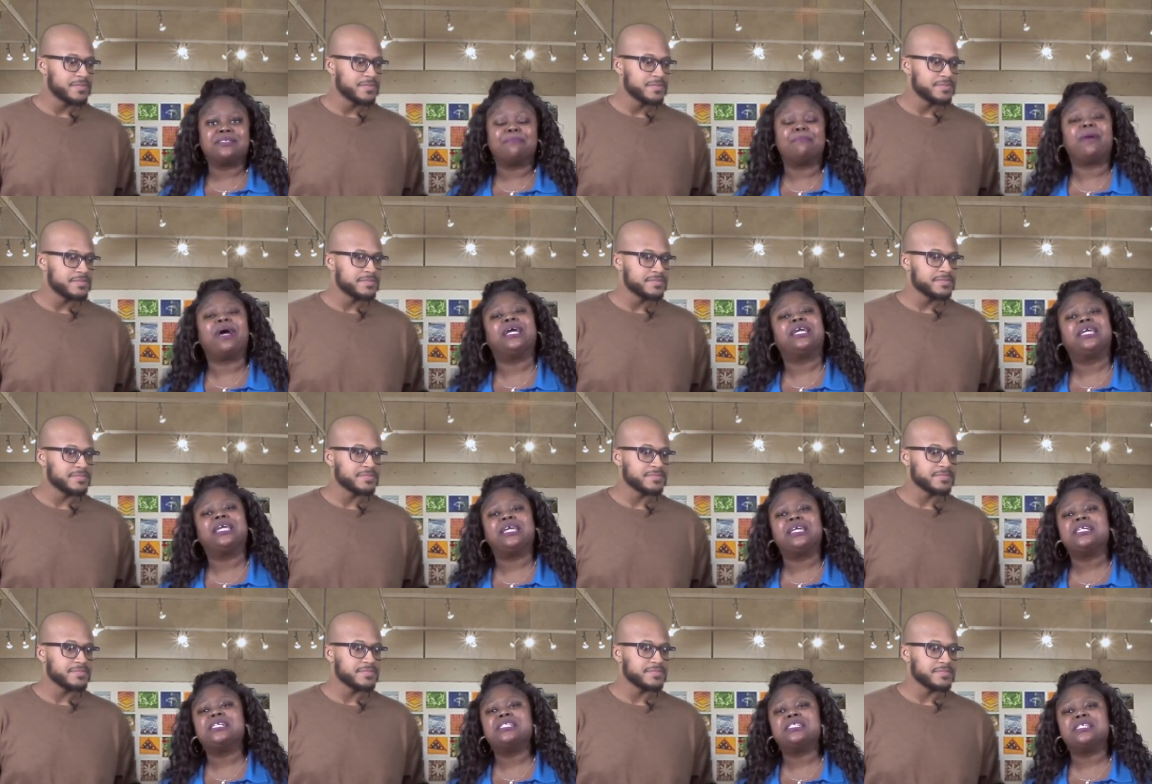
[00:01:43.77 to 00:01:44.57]
Speaker 1: My
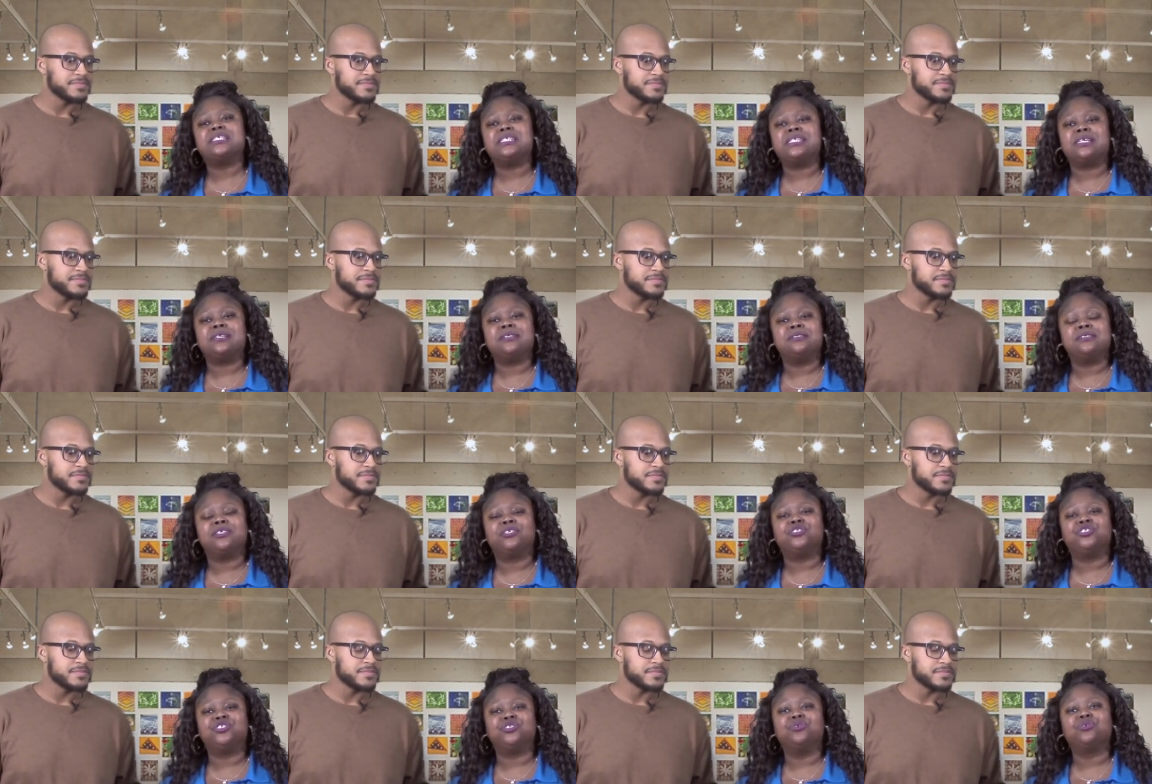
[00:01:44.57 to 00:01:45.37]
kids attend
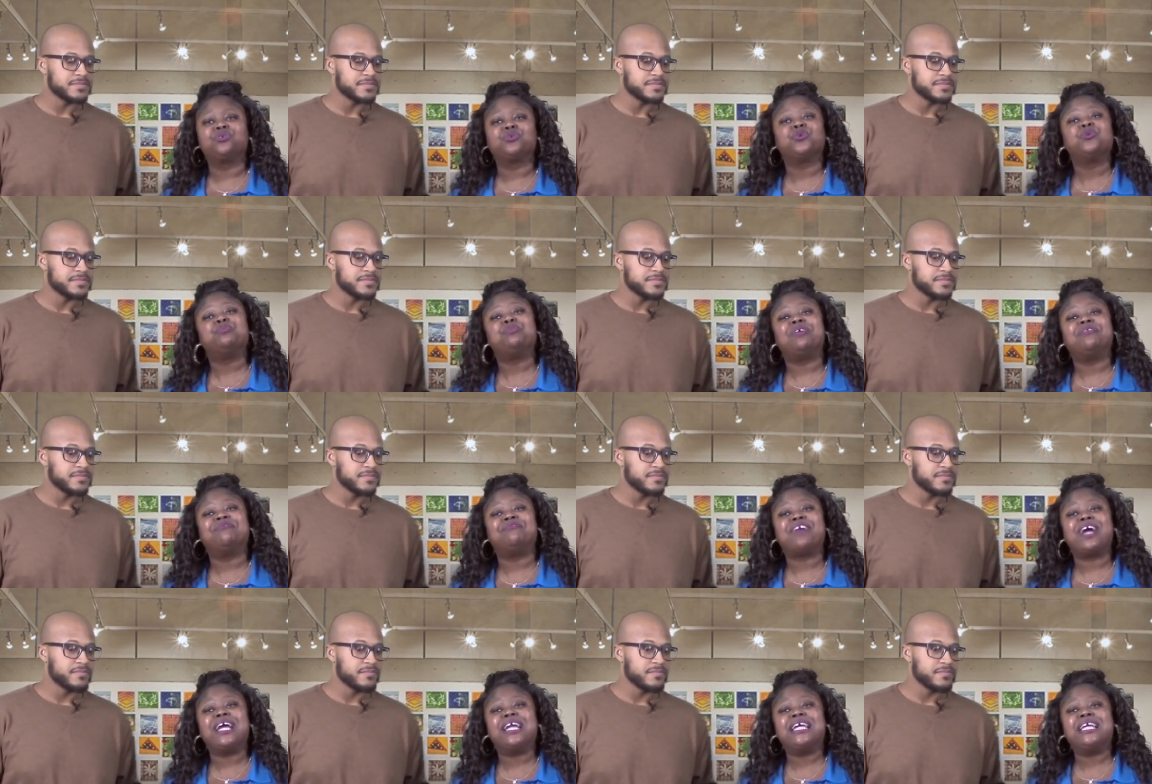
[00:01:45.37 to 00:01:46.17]
his youth group on
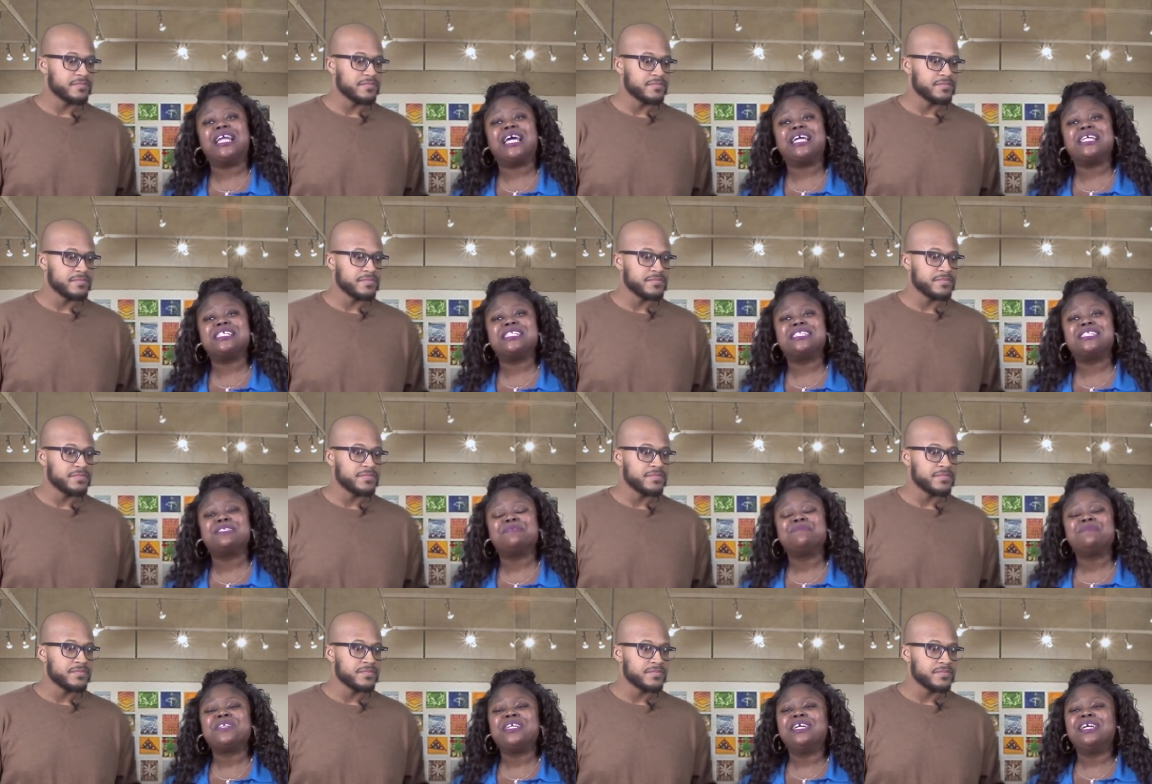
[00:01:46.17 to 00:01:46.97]
Friday nights,
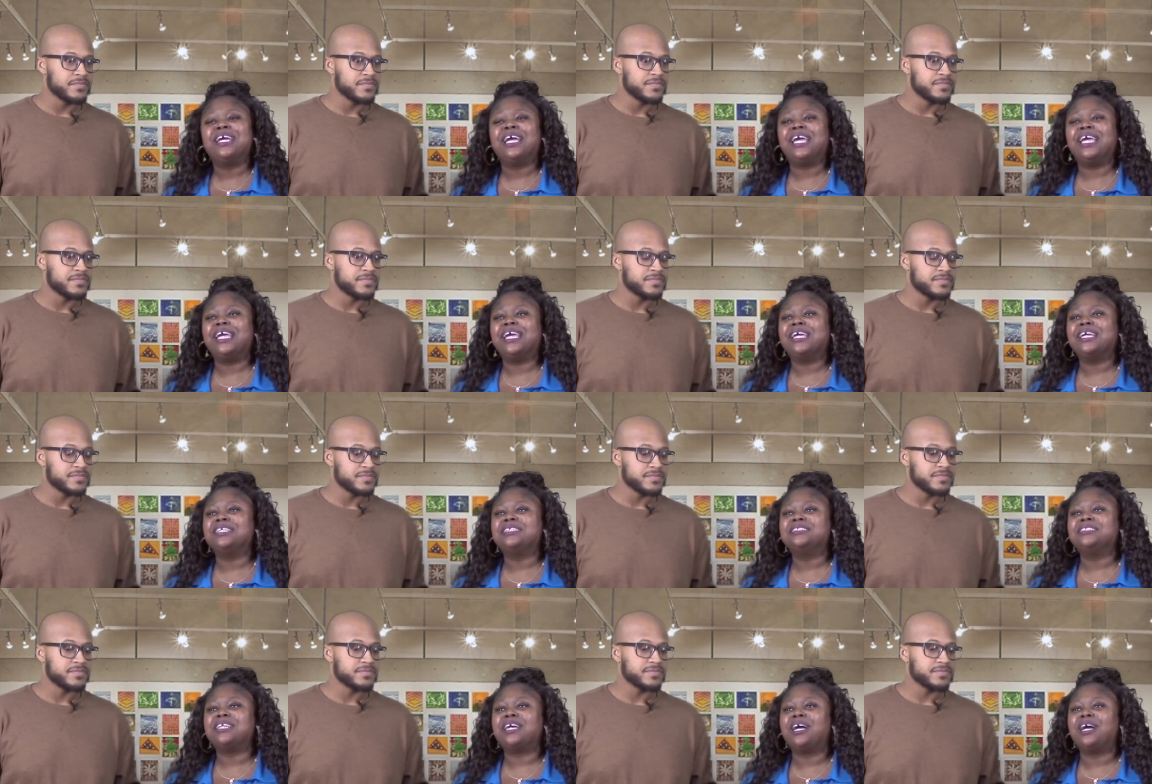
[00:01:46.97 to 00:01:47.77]

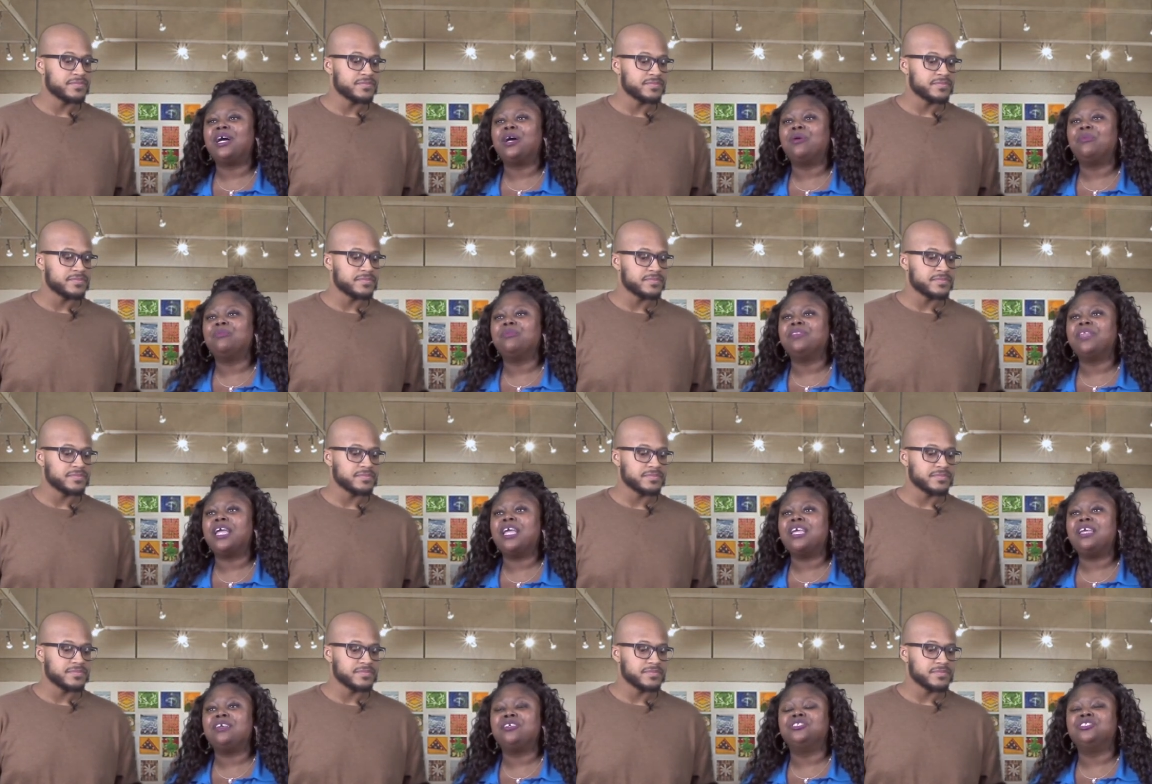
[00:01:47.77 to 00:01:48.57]
and um,
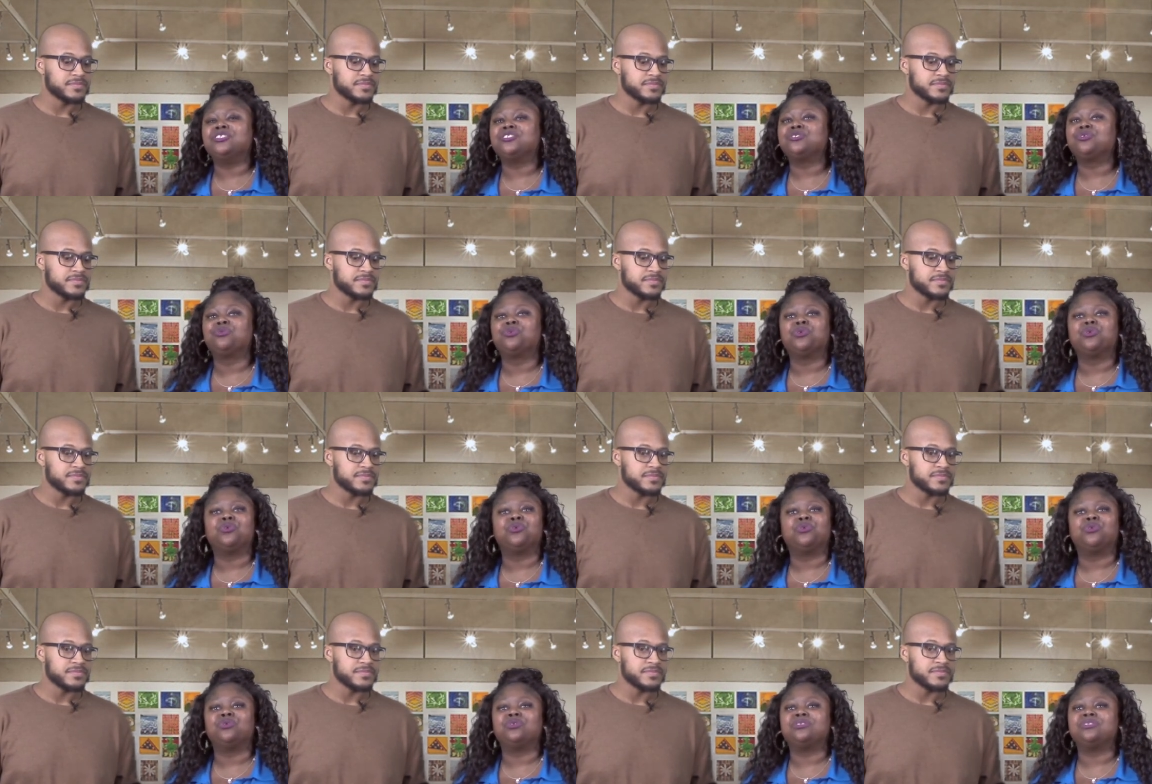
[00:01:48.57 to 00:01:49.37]
they just
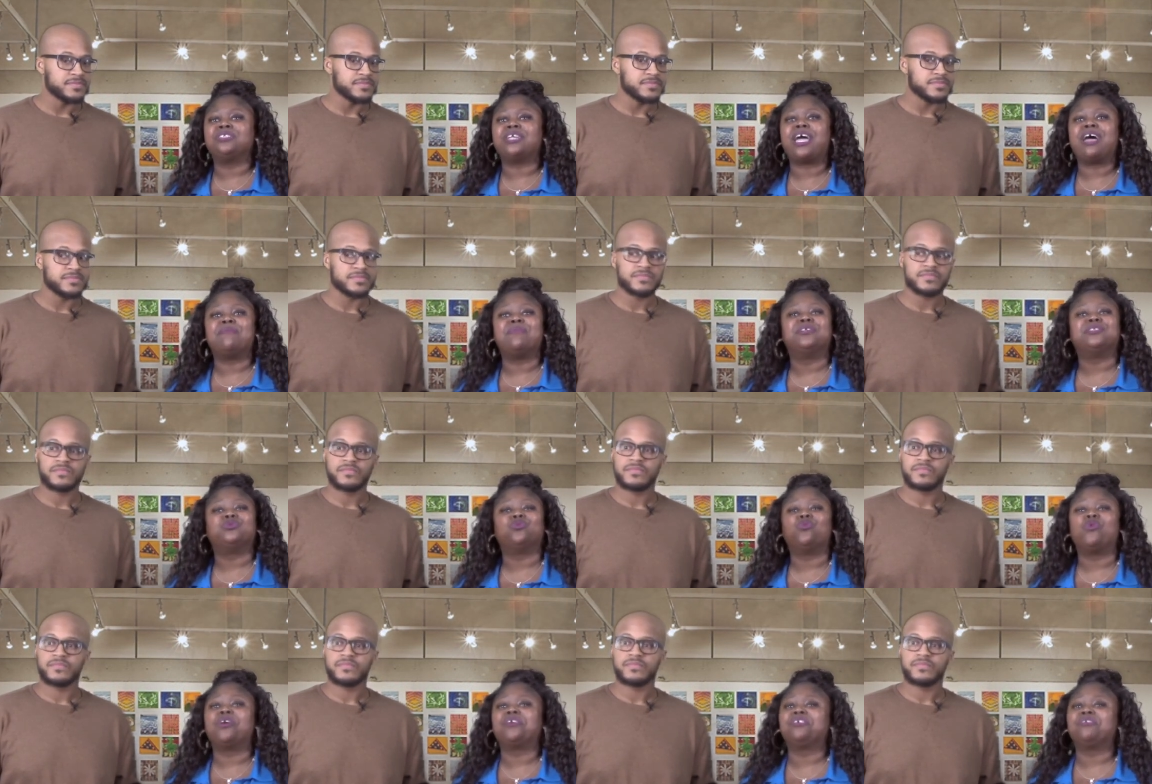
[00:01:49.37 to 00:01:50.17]
grew to have this
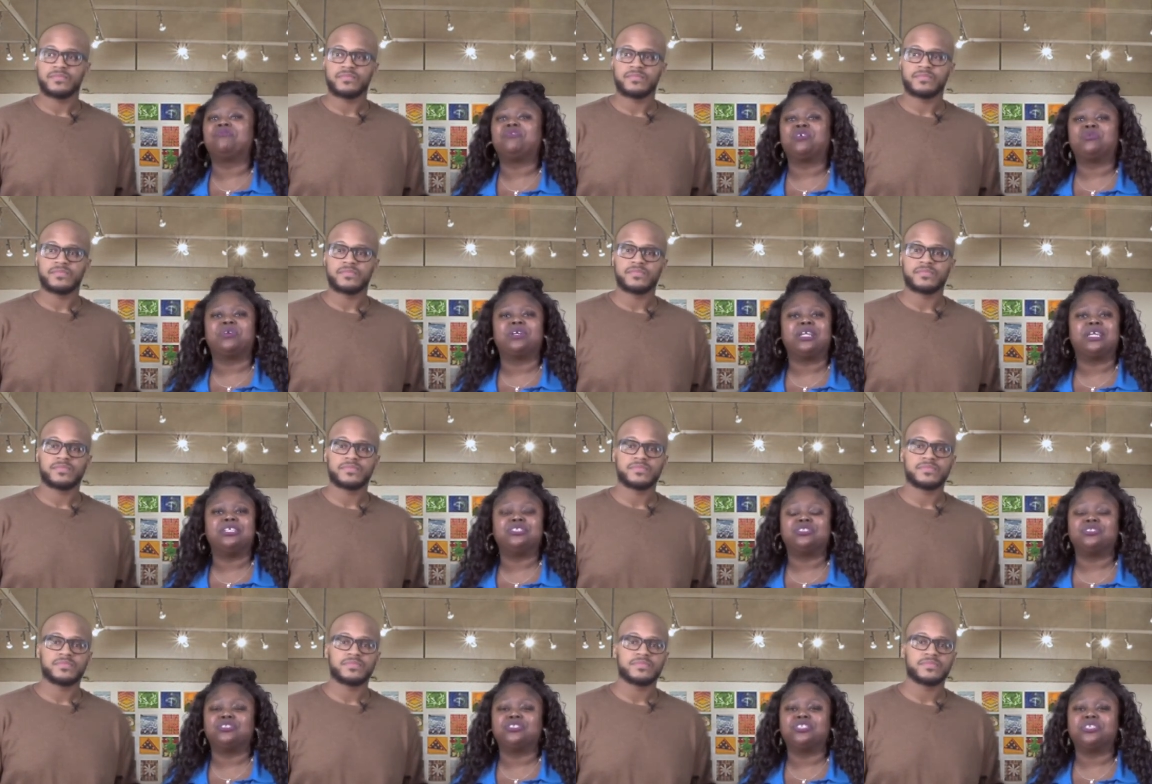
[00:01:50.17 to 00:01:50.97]
wonderful
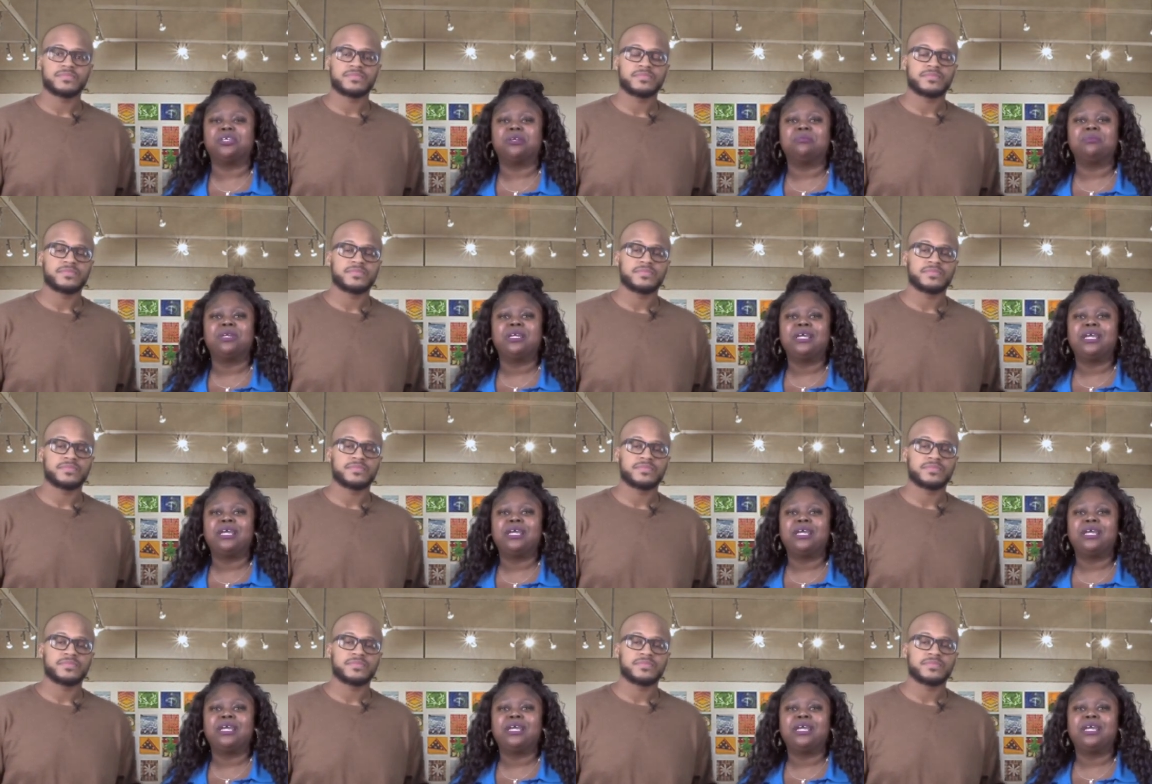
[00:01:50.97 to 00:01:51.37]
relationship.